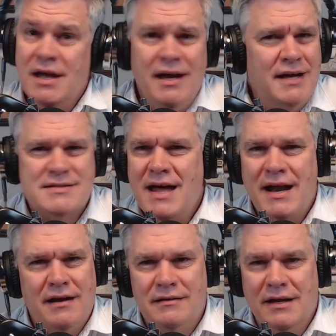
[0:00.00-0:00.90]
It's not
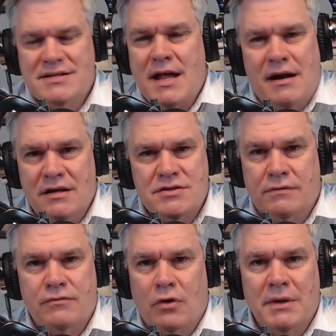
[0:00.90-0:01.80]
an issue
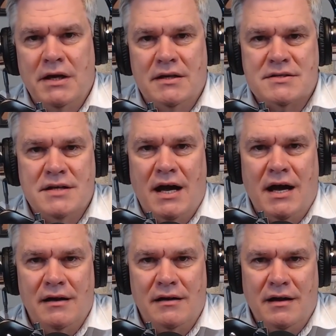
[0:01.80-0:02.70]
for me. It's
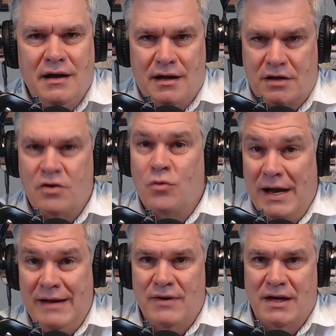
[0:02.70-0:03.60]
not a
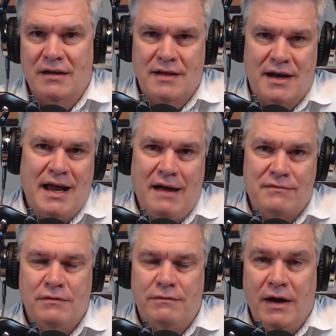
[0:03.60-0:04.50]
craving that I have
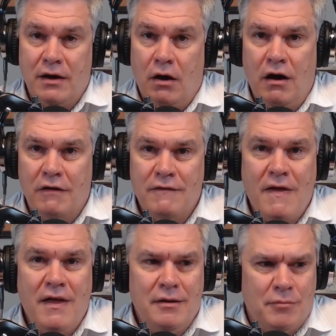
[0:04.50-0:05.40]
to fight off,
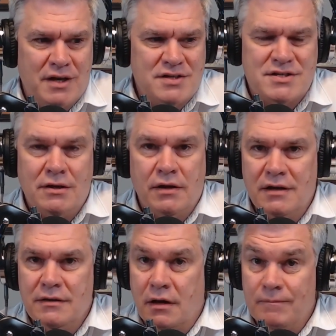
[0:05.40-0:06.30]
but it's still
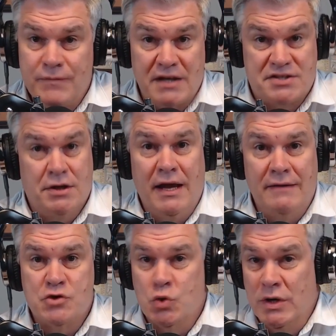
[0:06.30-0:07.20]
in there. I still
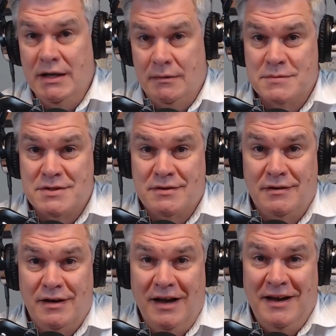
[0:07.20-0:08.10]
have dreams
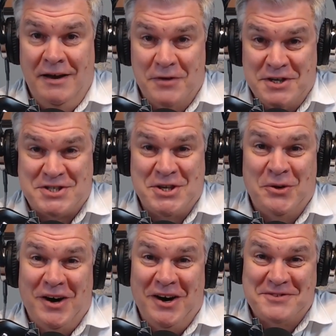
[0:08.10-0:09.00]
every so
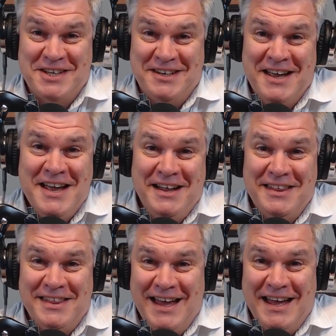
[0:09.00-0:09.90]
often
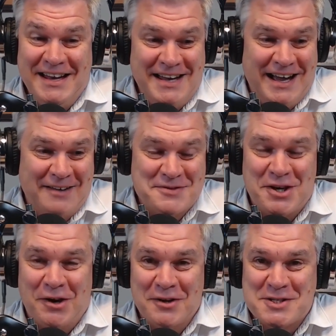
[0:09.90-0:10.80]
that I have
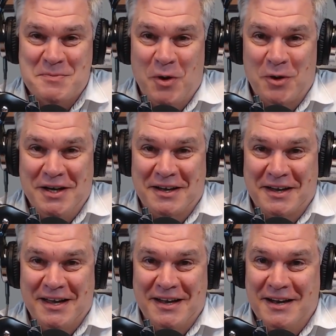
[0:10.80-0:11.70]
started smoking
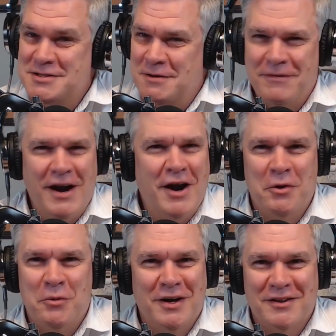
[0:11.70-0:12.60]
again. And it's a very
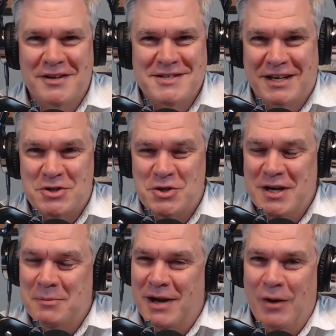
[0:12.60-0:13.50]
realistic
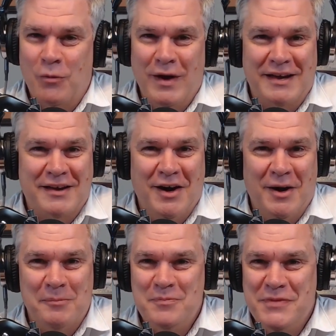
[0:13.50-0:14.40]
dream. And I wake
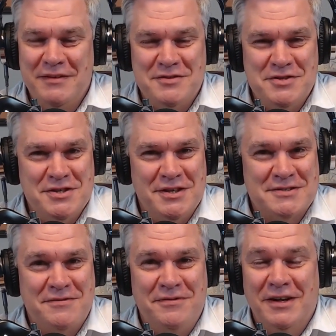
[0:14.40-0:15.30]
up
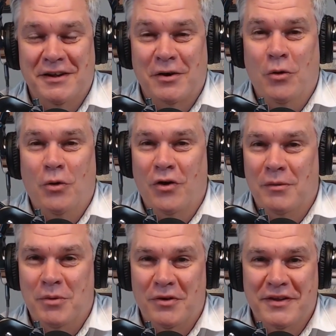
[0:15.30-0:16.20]
just feeling
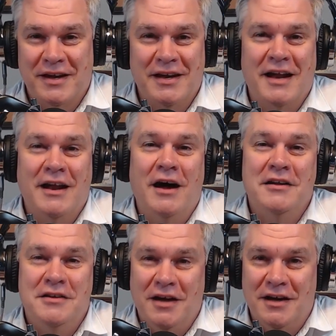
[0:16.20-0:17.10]
horrible, thinking I'd
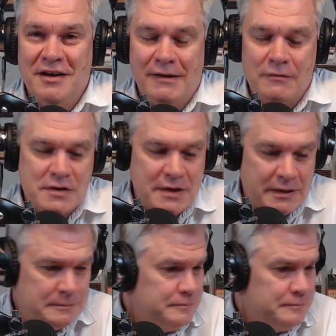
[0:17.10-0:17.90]
undone everything.